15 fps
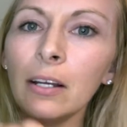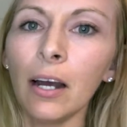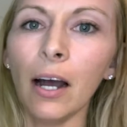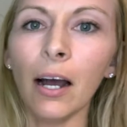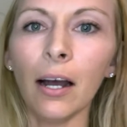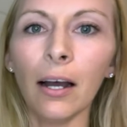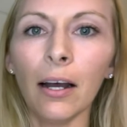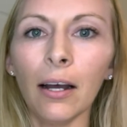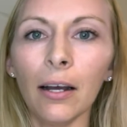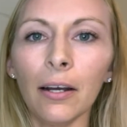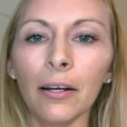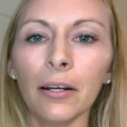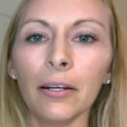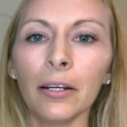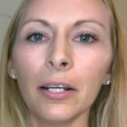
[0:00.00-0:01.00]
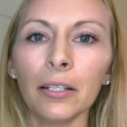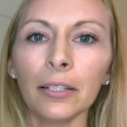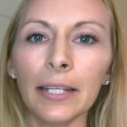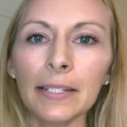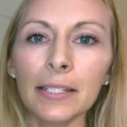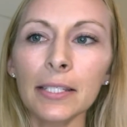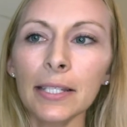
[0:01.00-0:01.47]

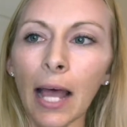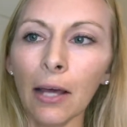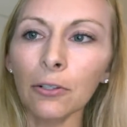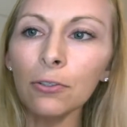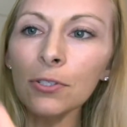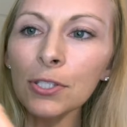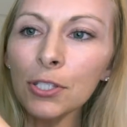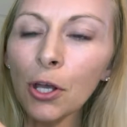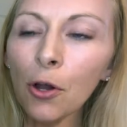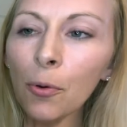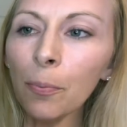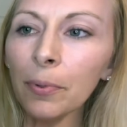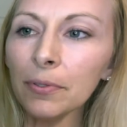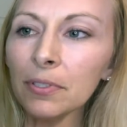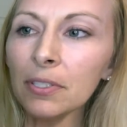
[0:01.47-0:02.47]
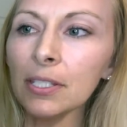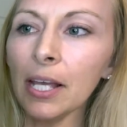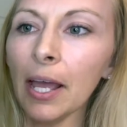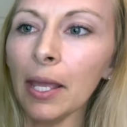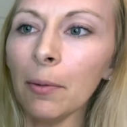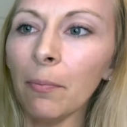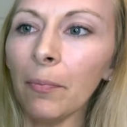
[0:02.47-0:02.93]
like saddle soap
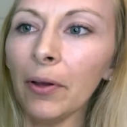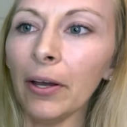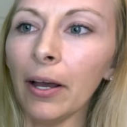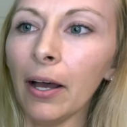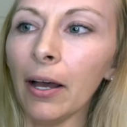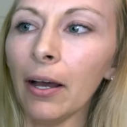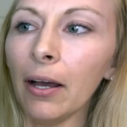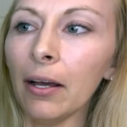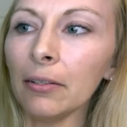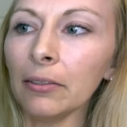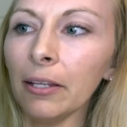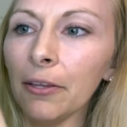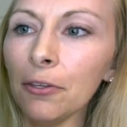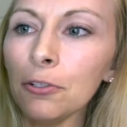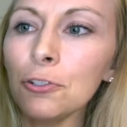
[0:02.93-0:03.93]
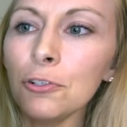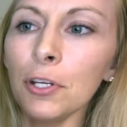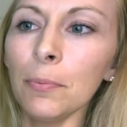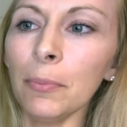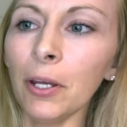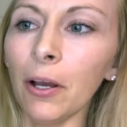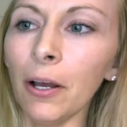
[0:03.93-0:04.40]
type leather
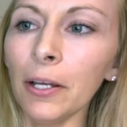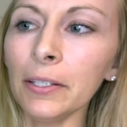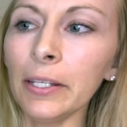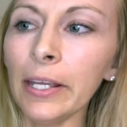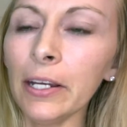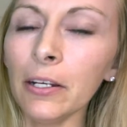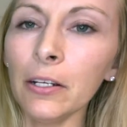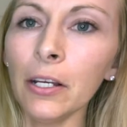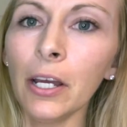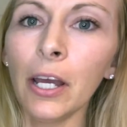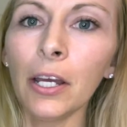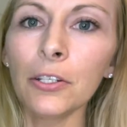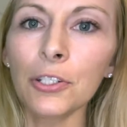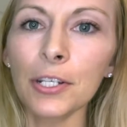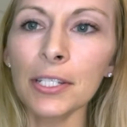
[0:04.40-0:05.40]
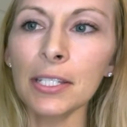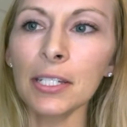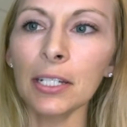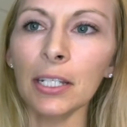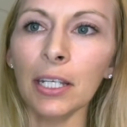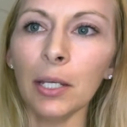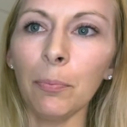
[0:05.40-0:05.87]
treatment on there just to
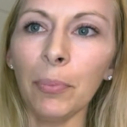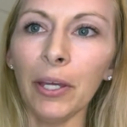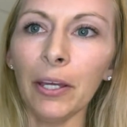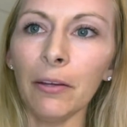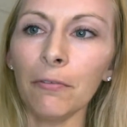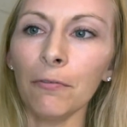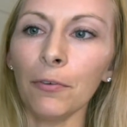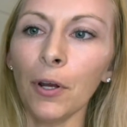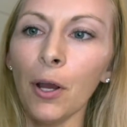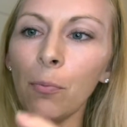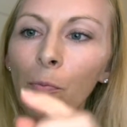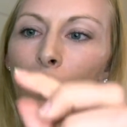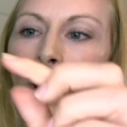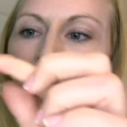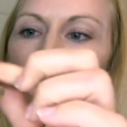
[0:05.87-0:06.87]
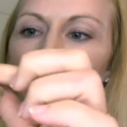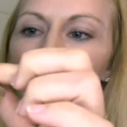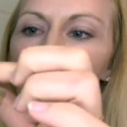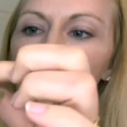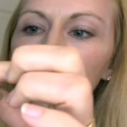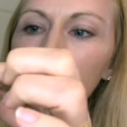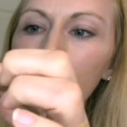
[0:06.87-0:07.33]
keep it from wearing.